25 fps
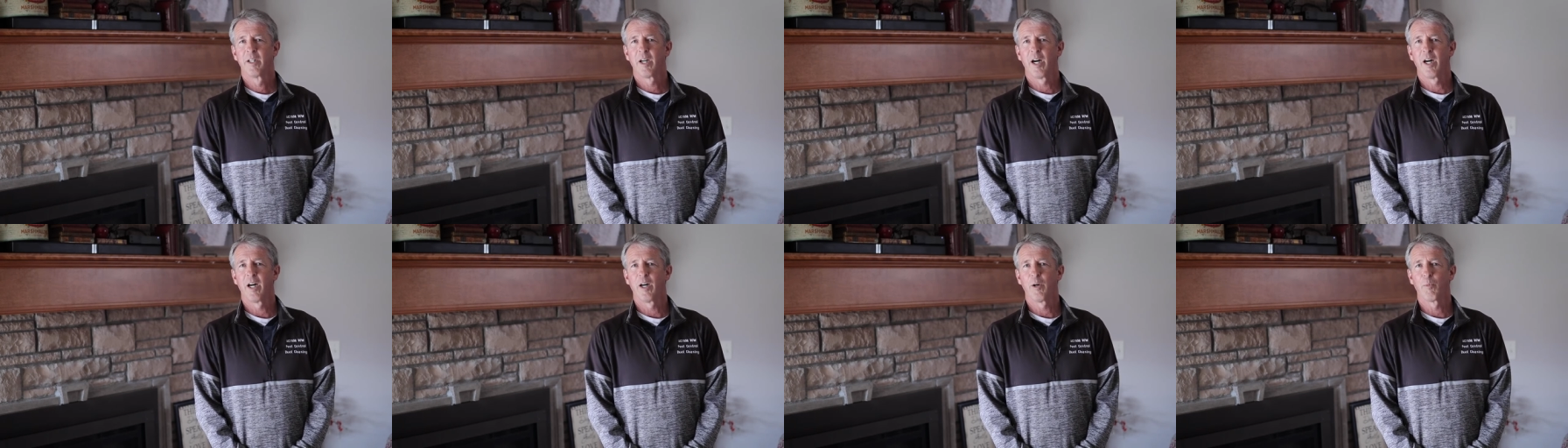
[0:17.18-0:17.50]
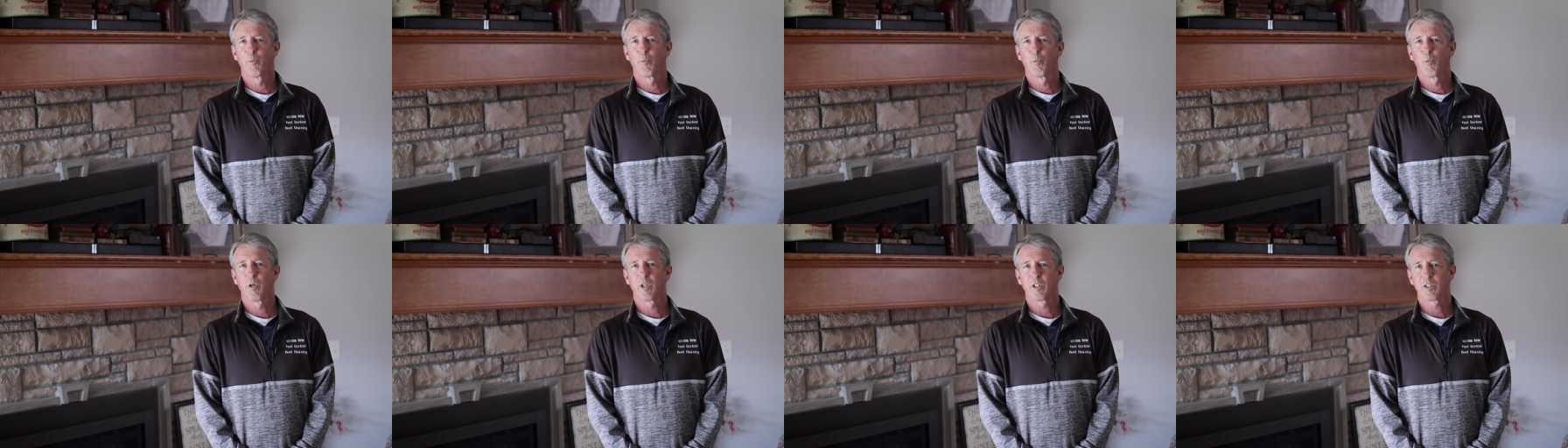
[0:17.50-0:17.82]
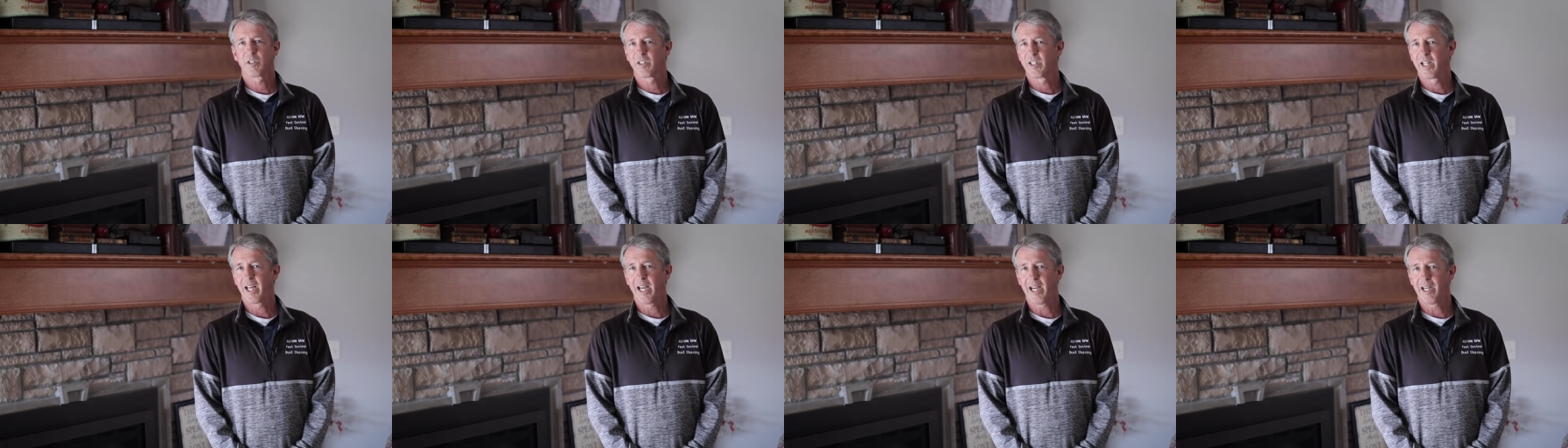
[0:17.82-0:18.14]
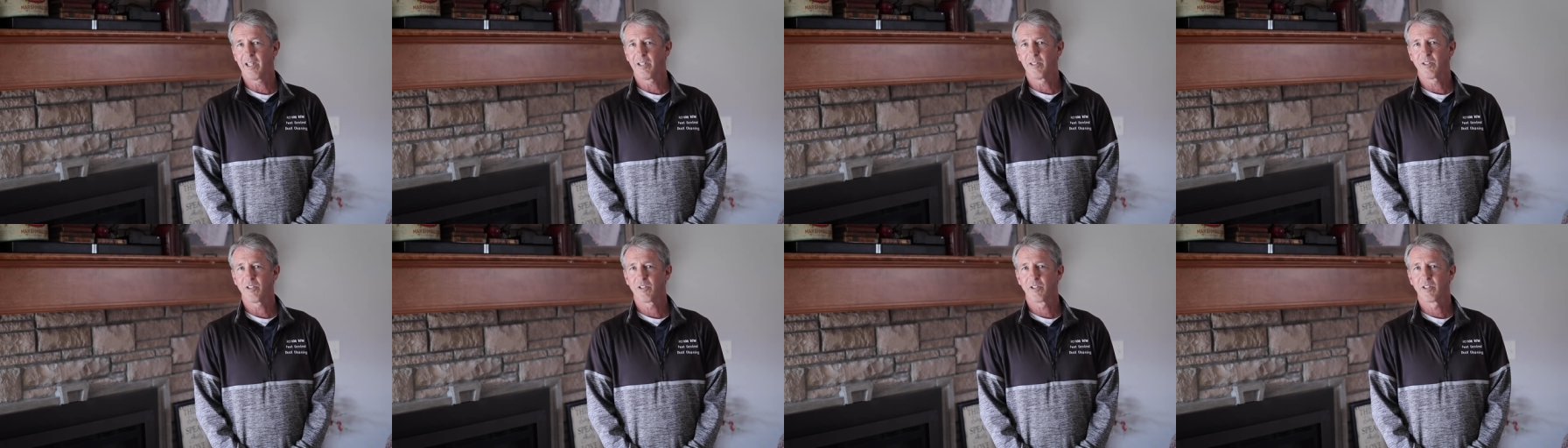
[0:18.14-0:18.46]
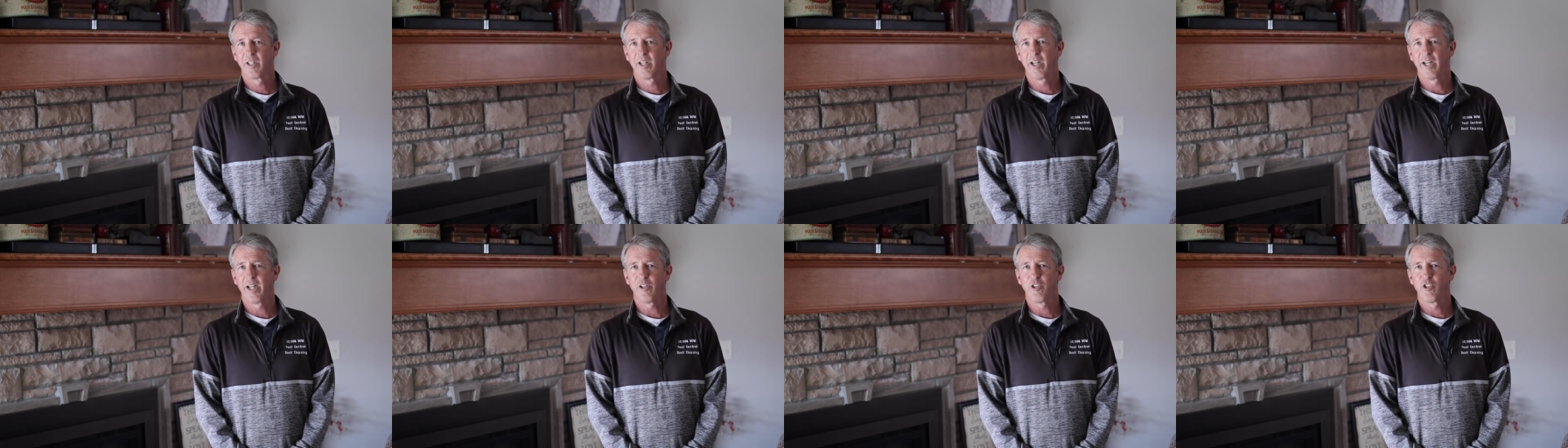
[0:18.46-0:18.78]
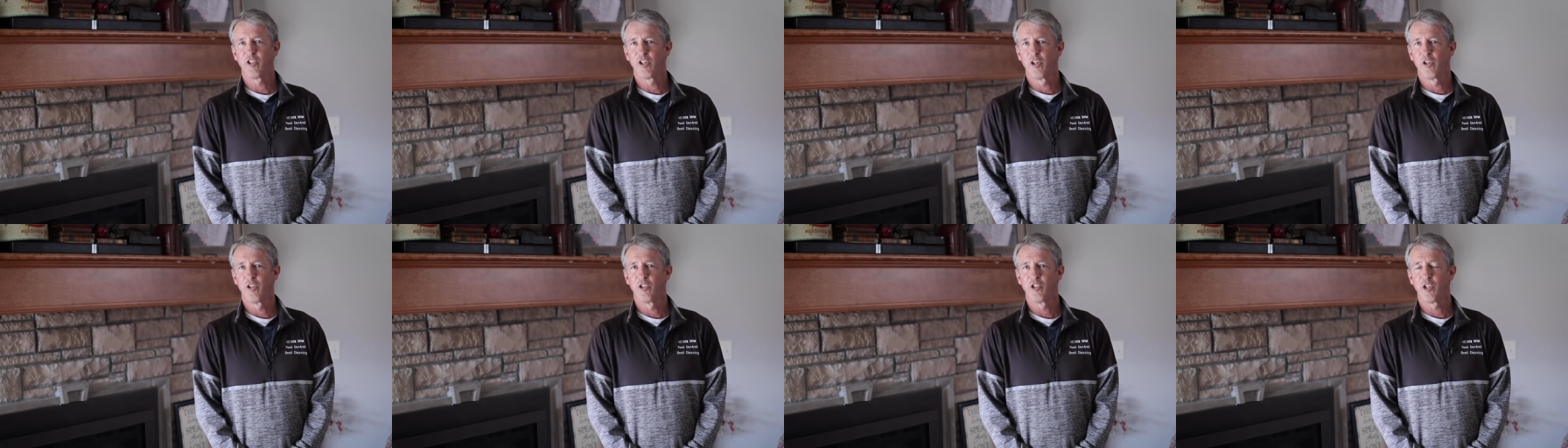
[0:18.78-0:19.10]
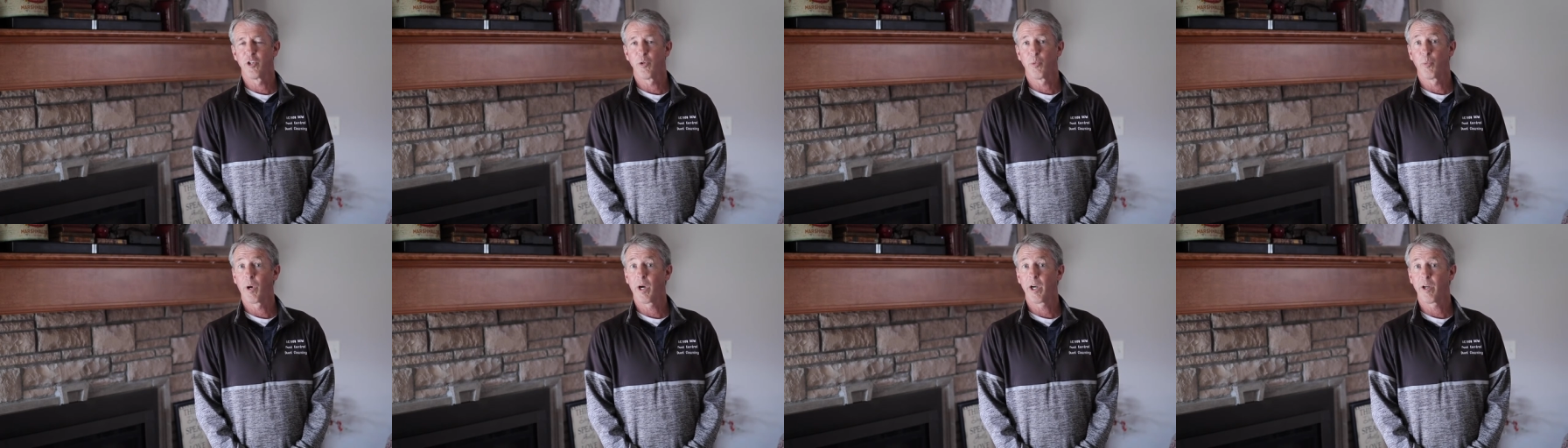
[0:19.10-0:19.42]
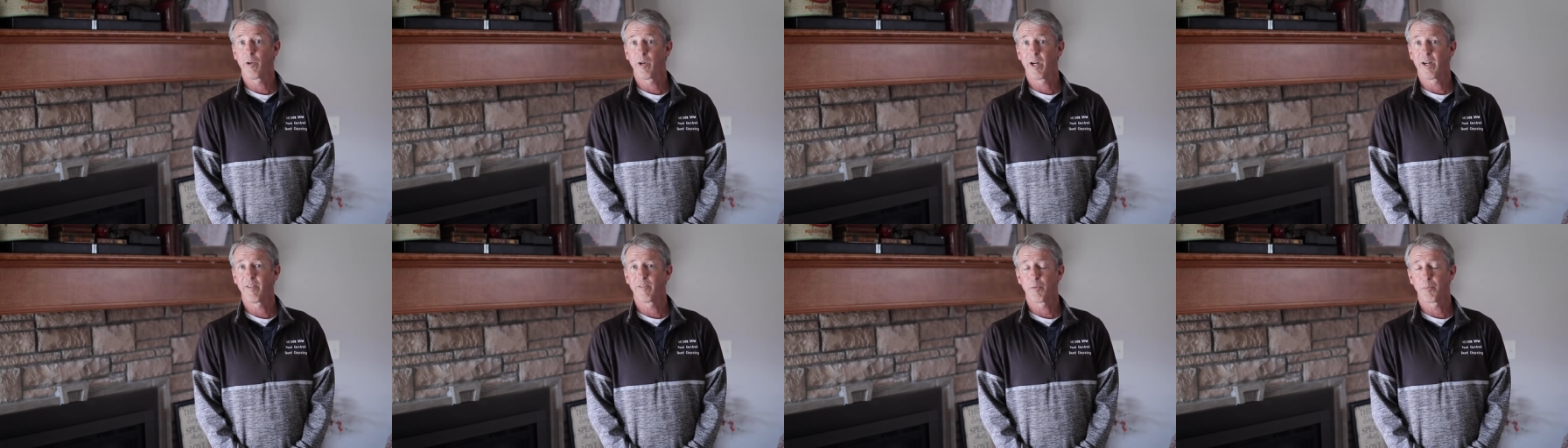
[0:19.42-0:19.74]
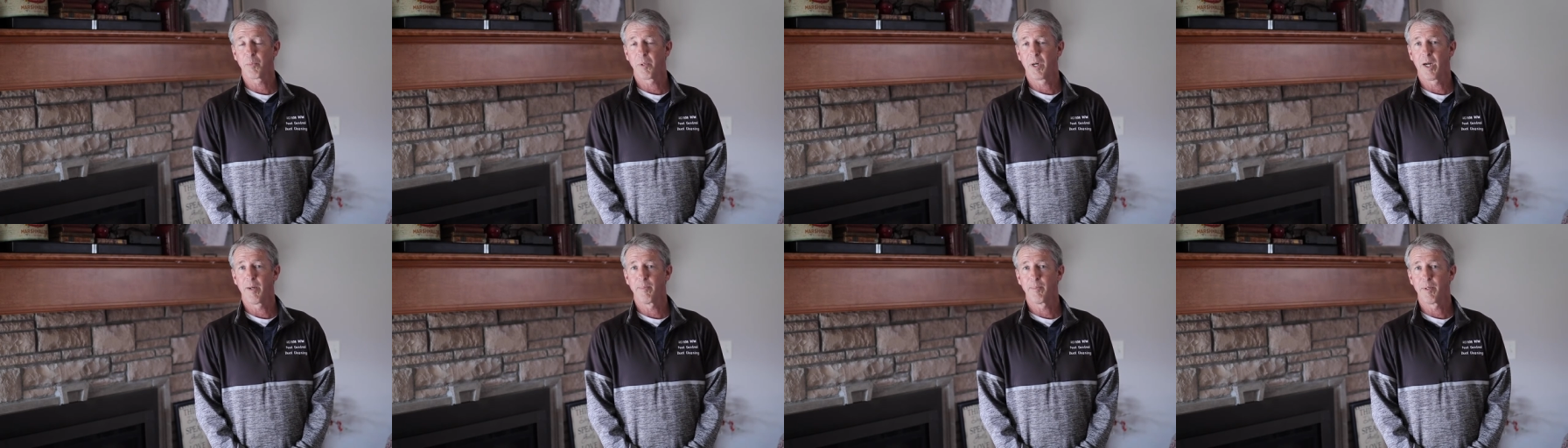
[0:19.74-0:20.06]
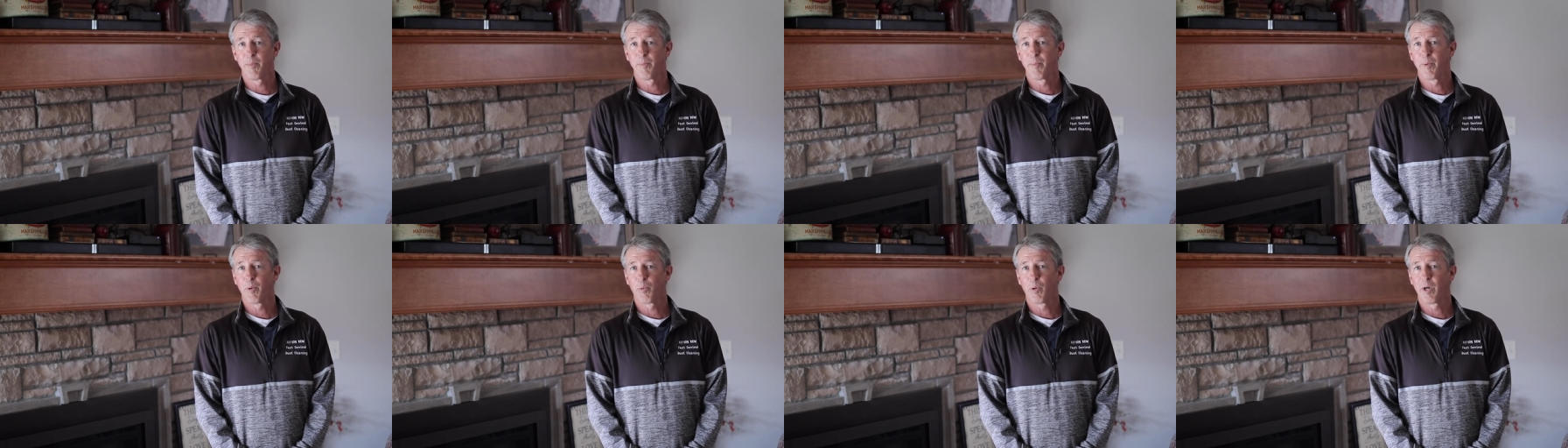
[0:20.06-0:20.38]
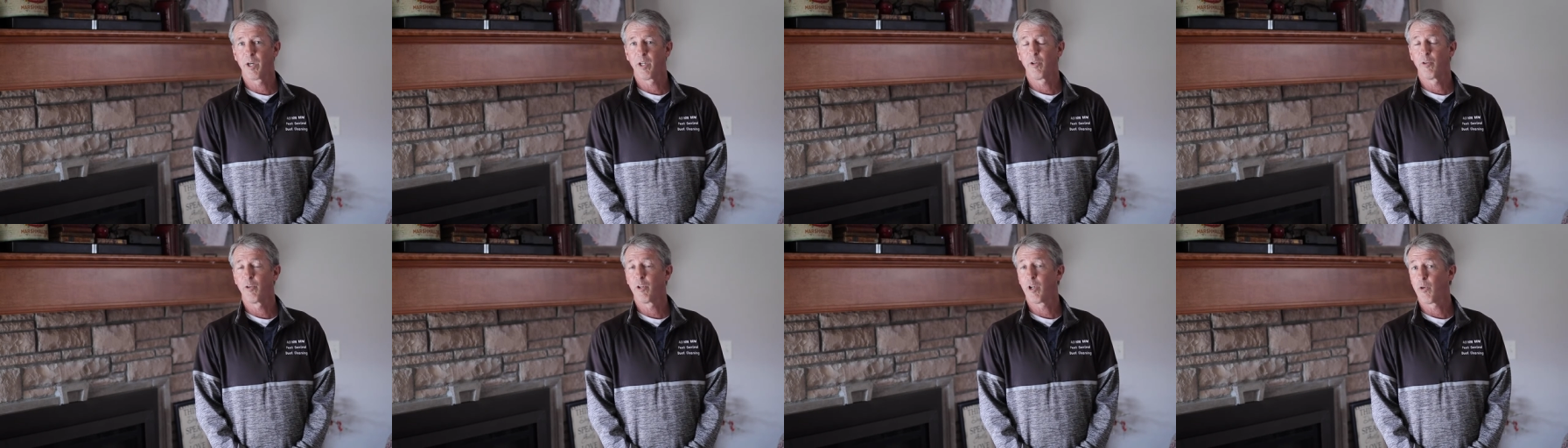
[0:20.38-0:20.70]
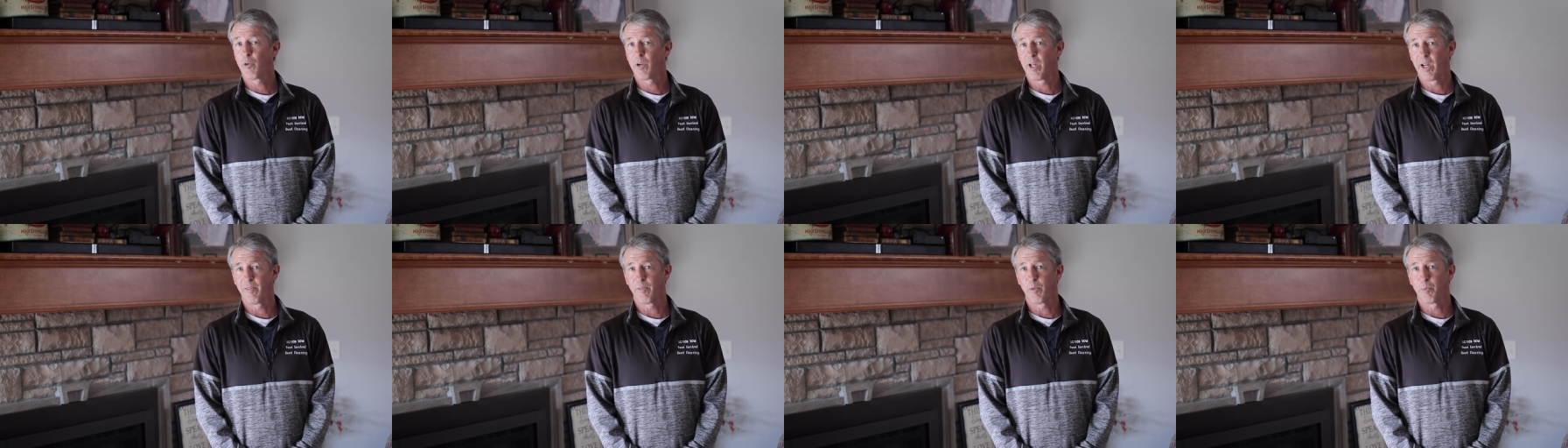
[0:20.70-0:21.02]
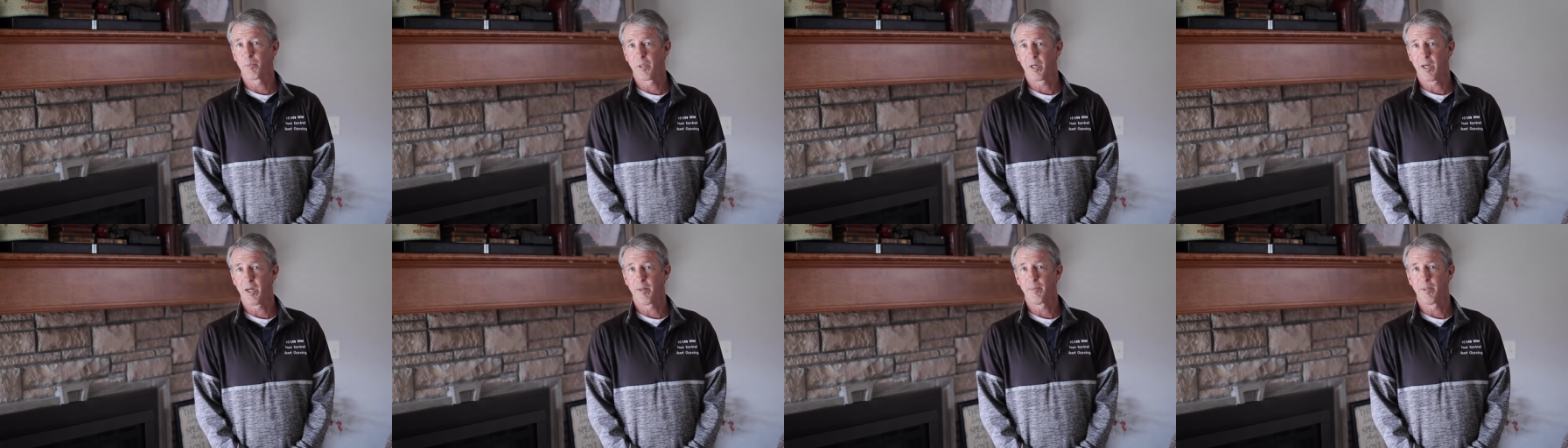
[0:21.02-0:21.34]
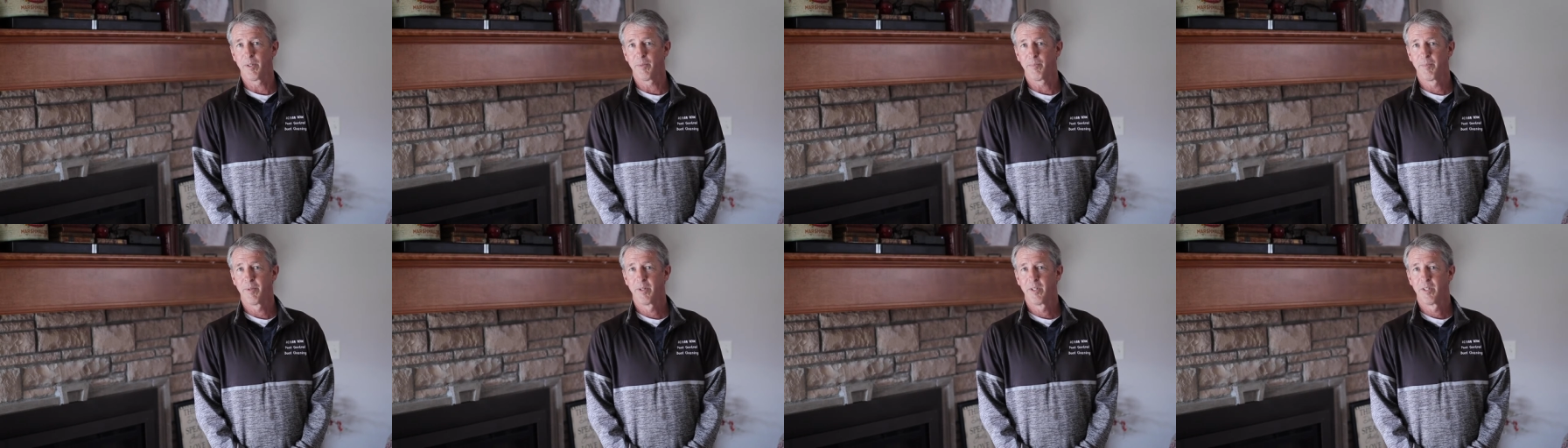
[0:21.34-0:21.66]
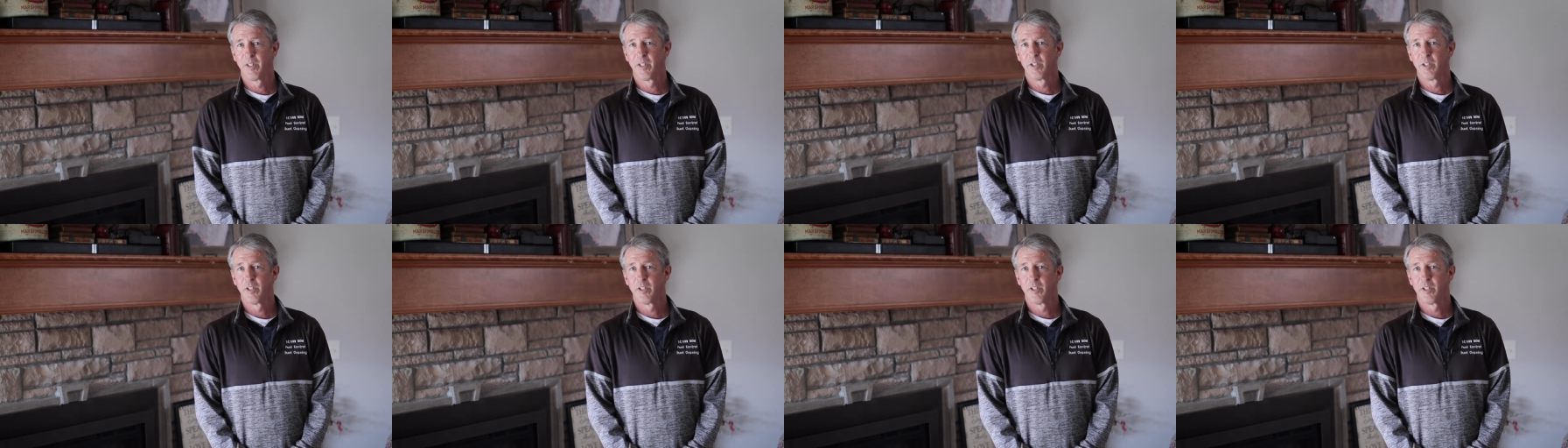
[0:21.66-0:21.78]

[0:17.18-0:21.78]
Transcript: uh, works the house, and shows you where you have a problem and where you don't have a problem